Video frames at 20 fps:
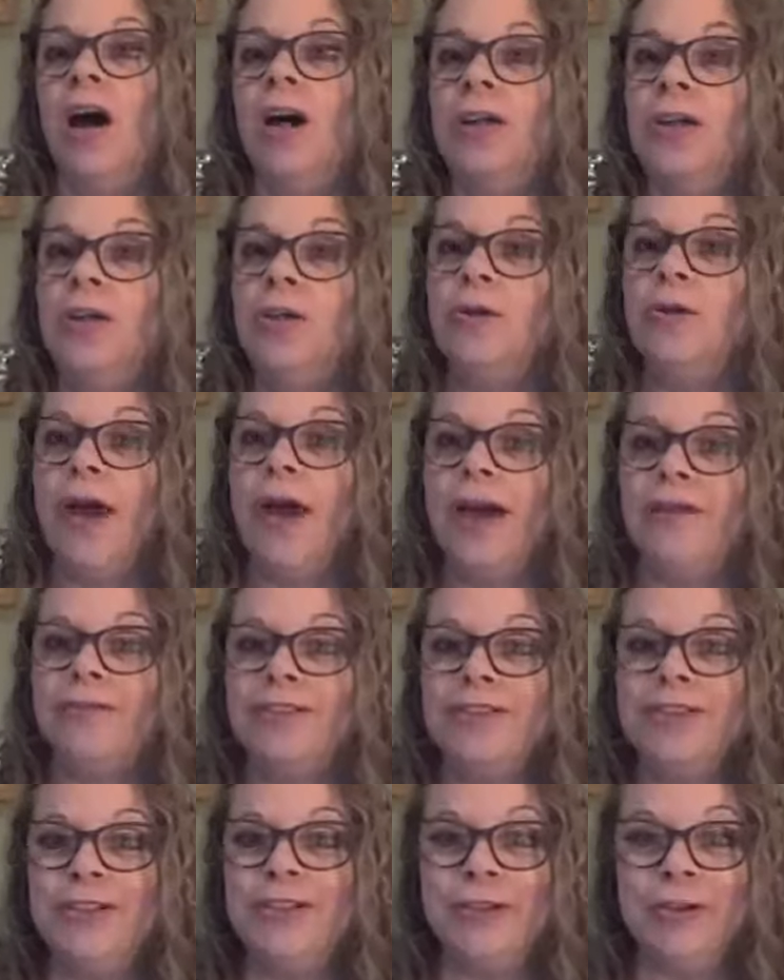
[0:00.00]
all you have
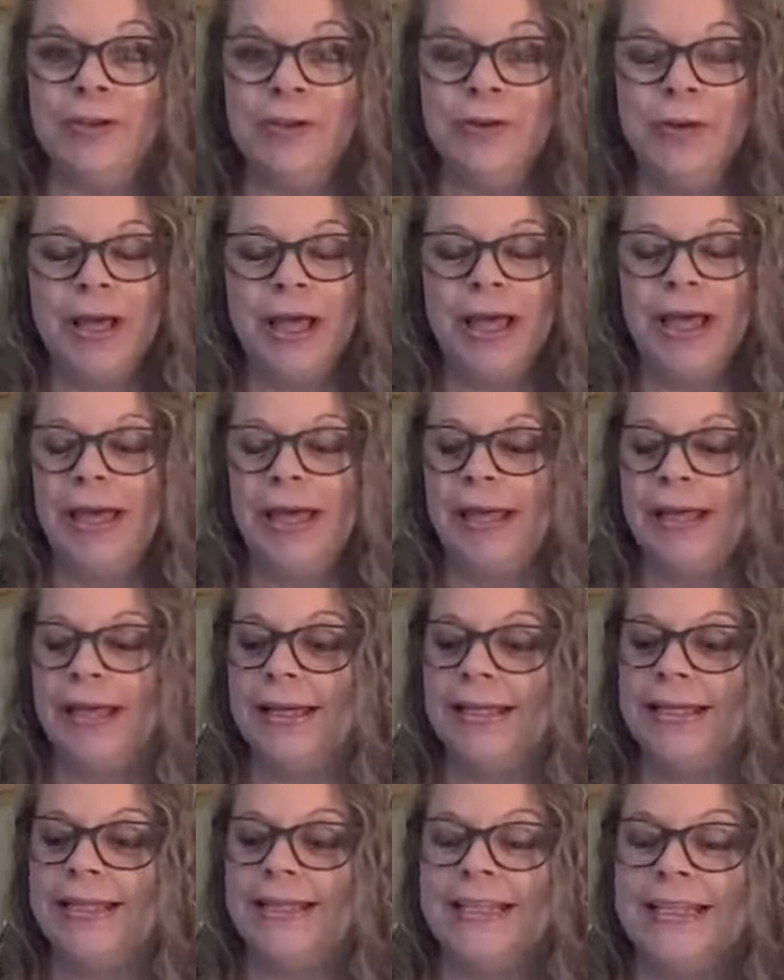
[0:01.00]
to do
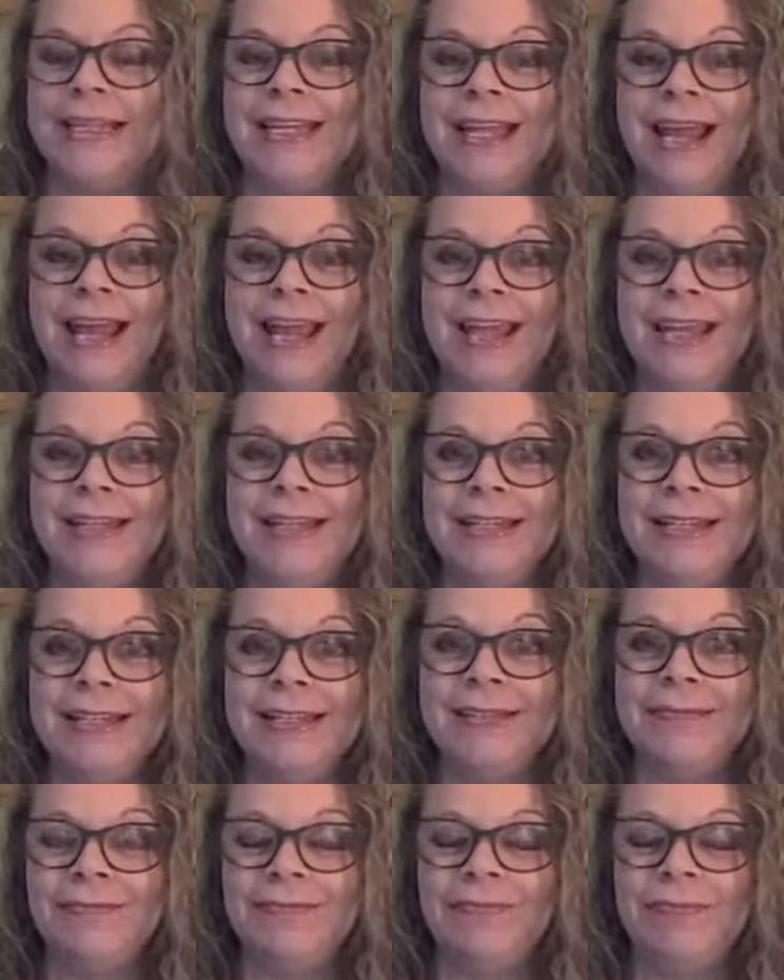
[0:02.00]
tonight,
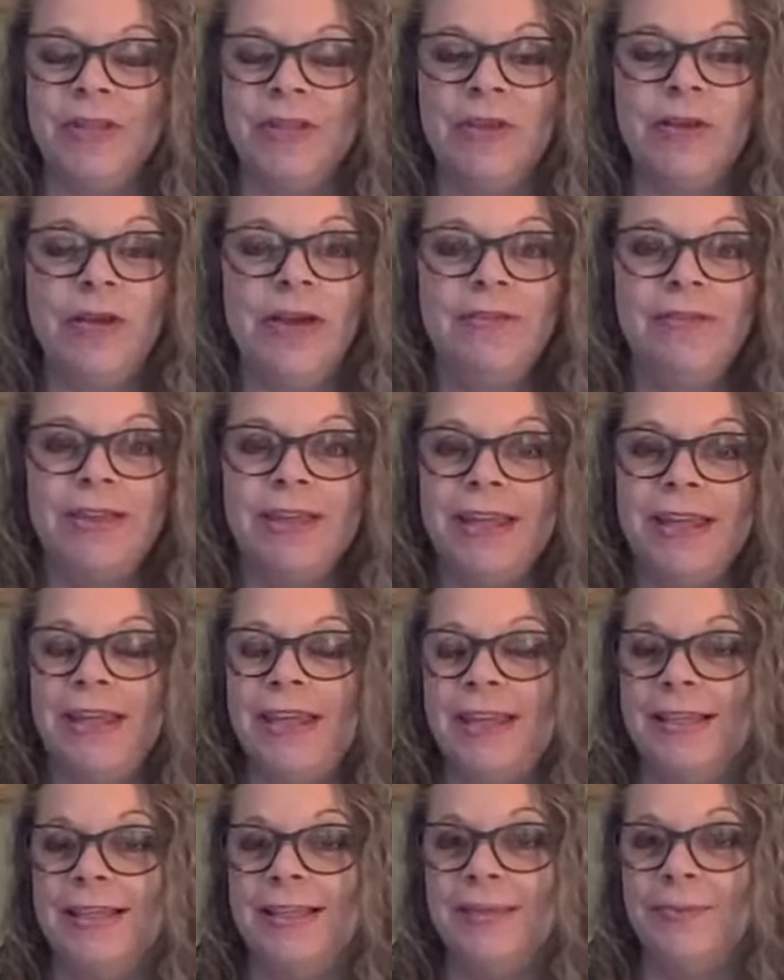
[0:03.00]
you have the
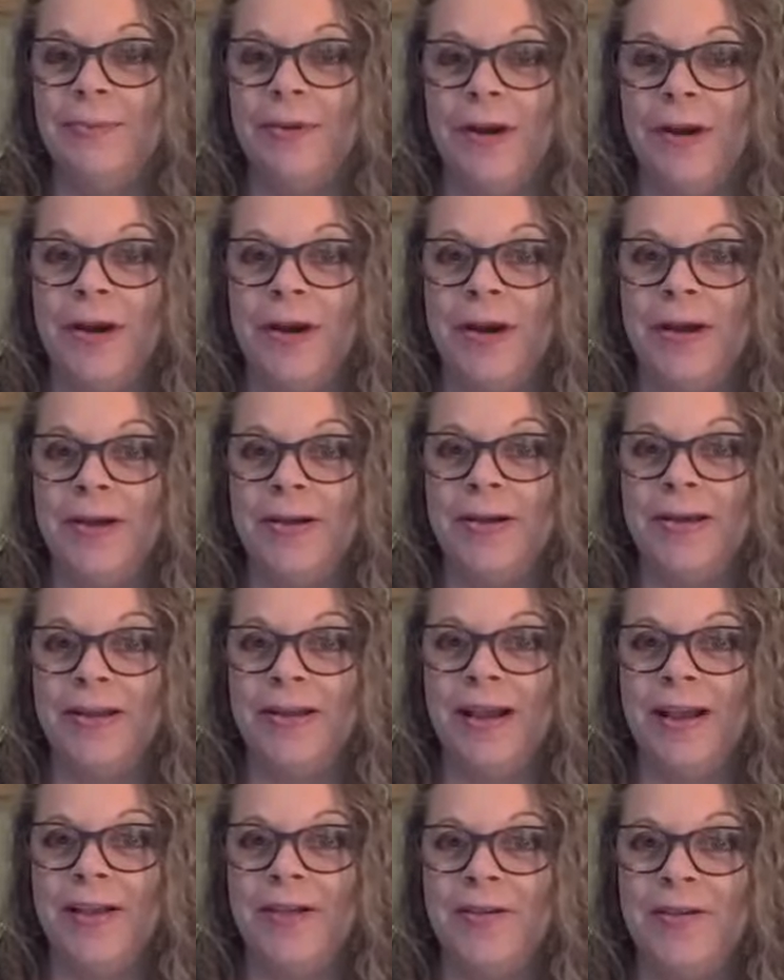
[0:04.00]
easy part,
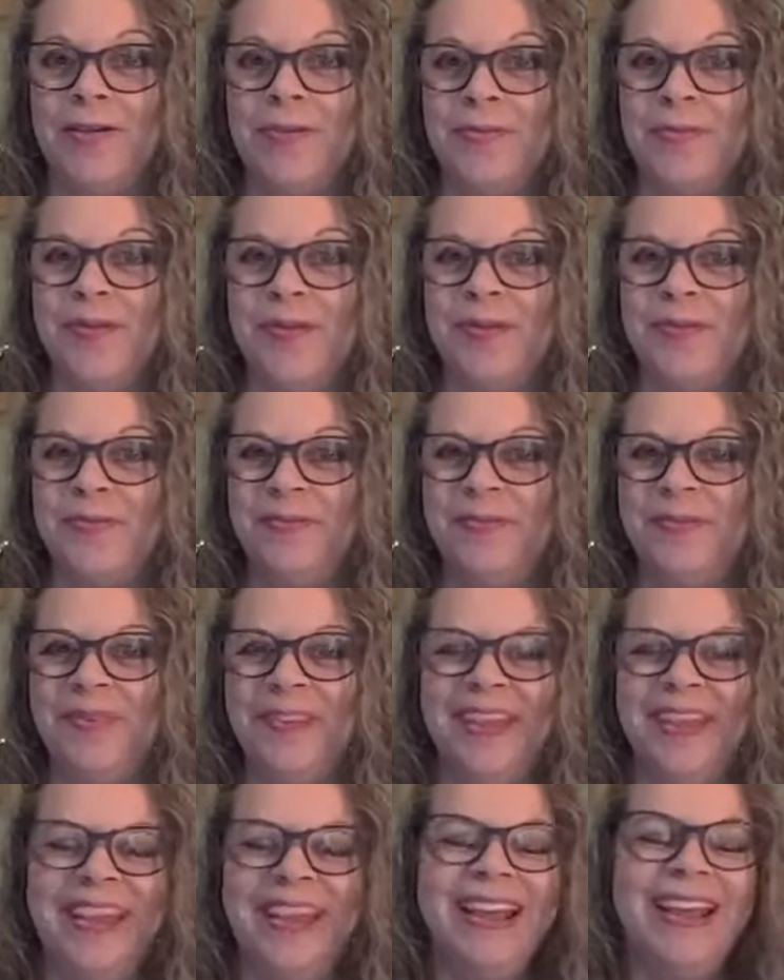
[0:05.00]
I hope.
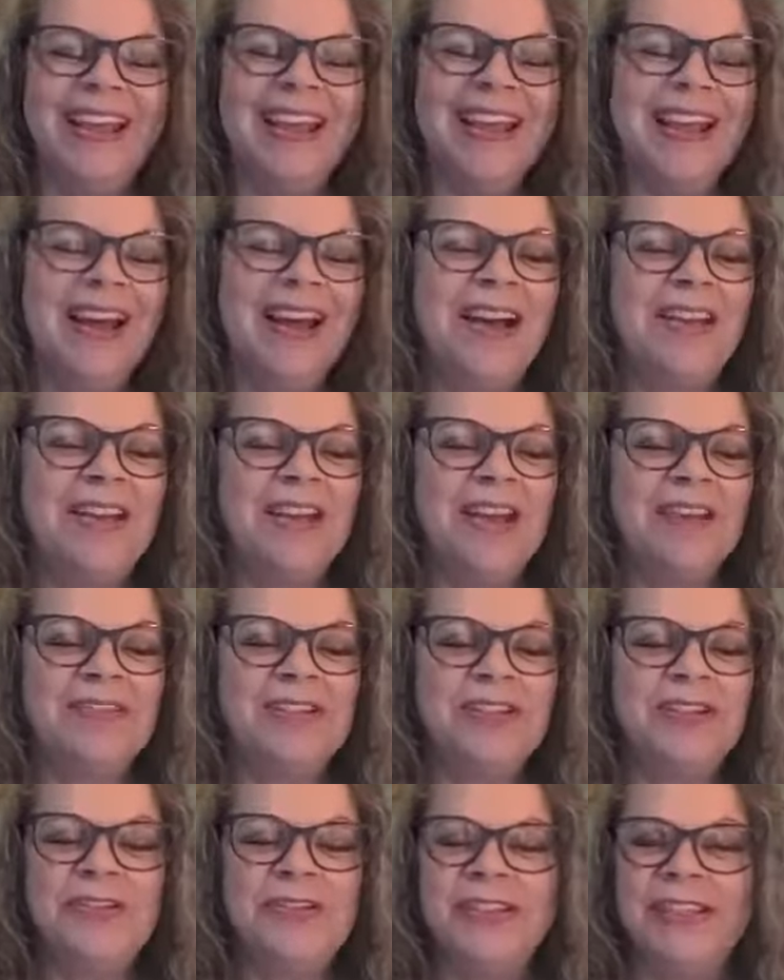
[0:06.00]
All you have
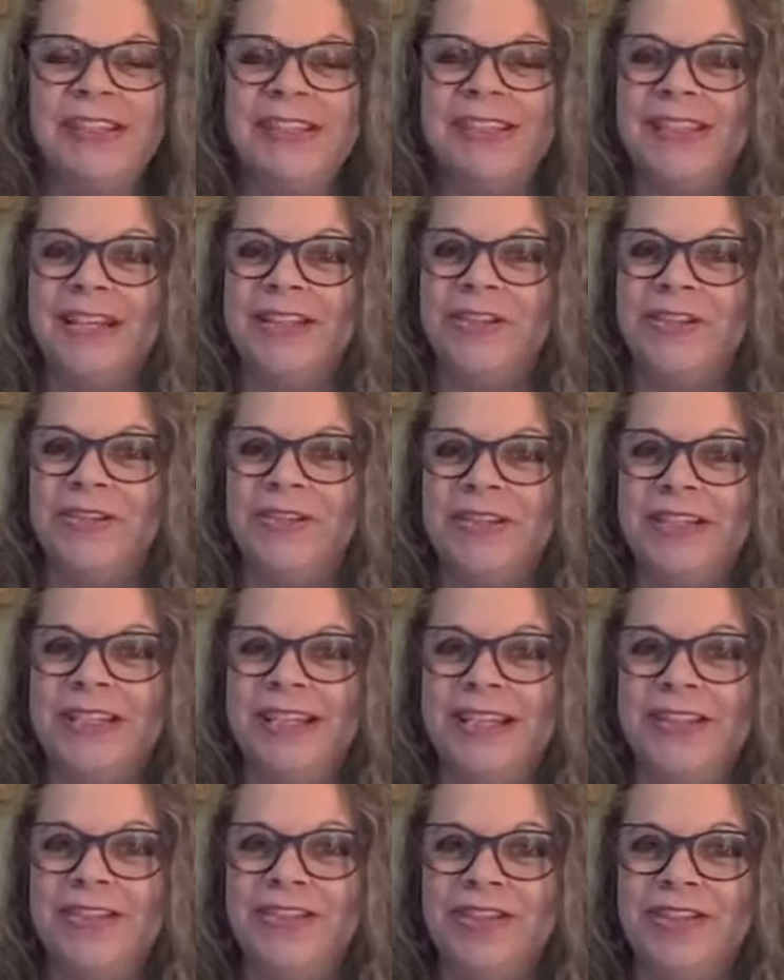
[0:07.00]
to do is to set your
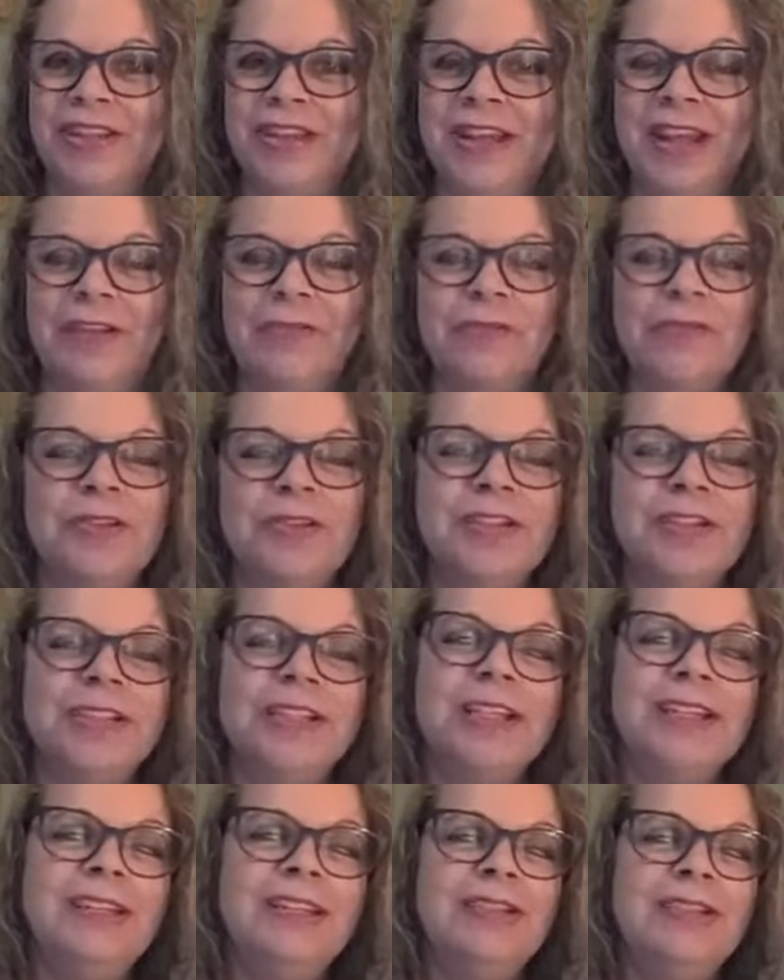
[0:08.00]
intention, and we're
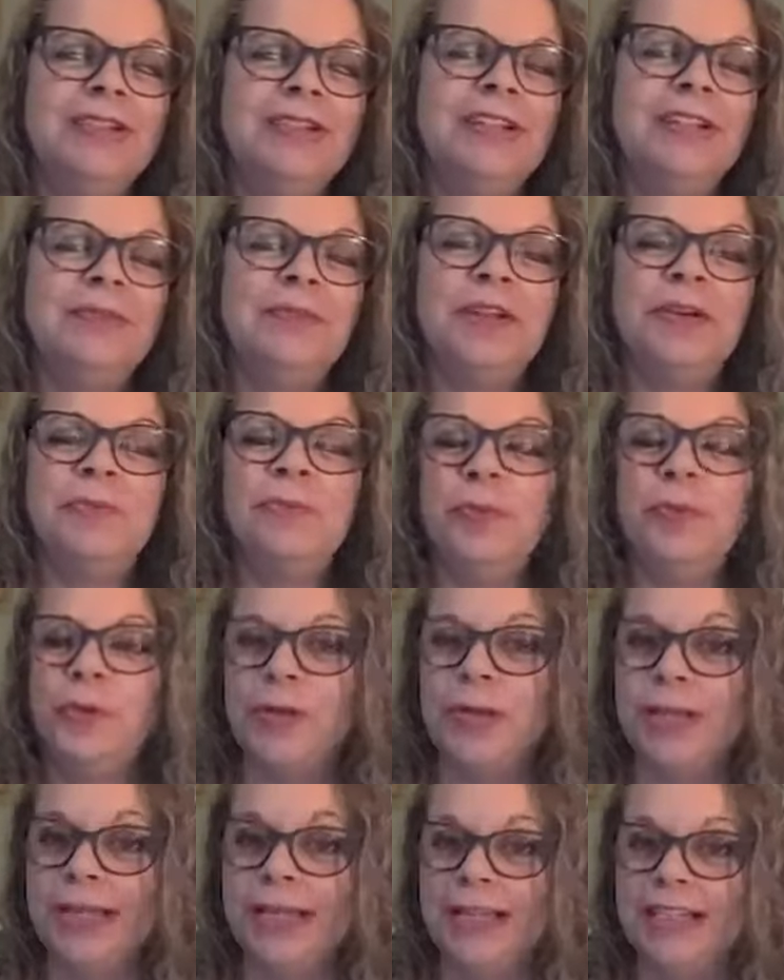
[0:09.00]
just going to do a little bit of
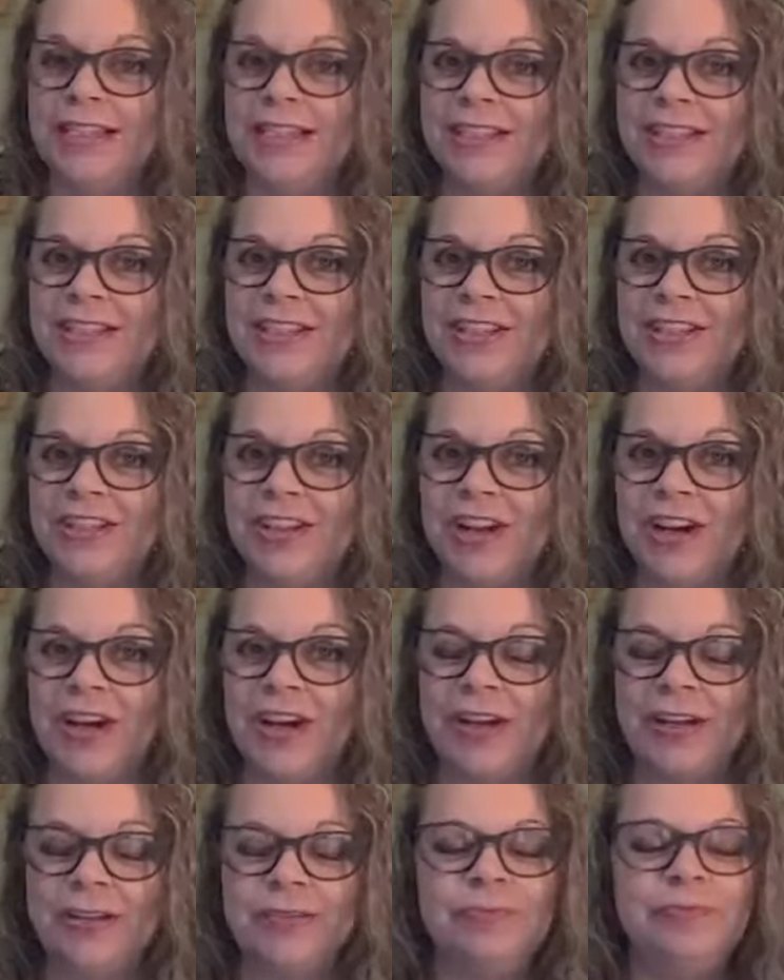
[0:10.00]
breathing to
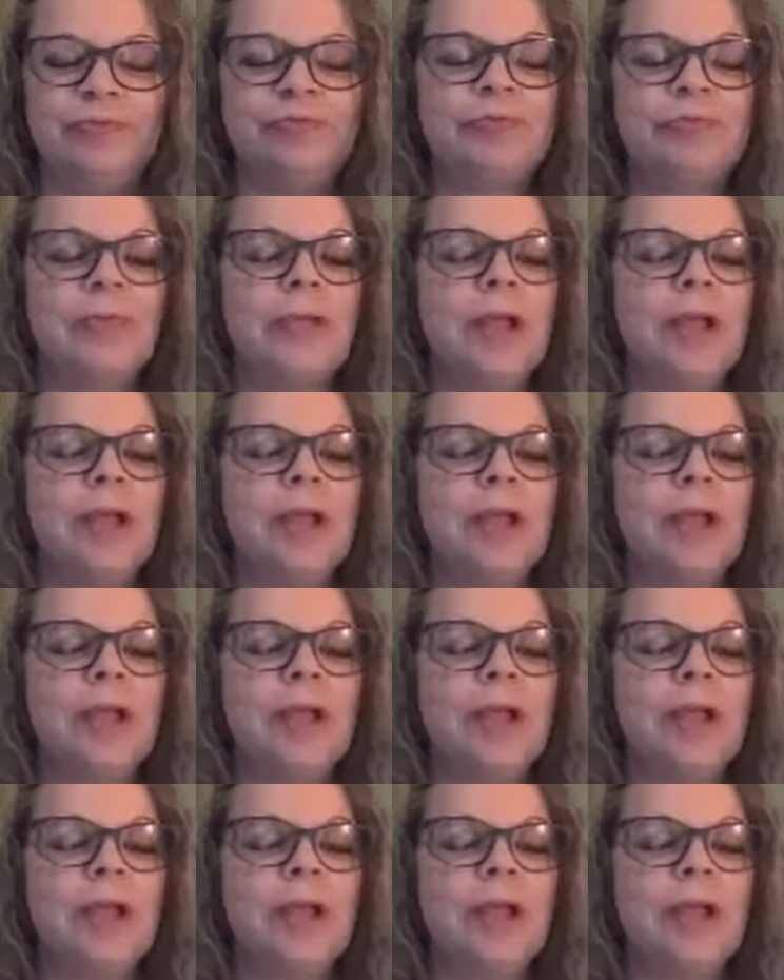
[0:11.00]
start.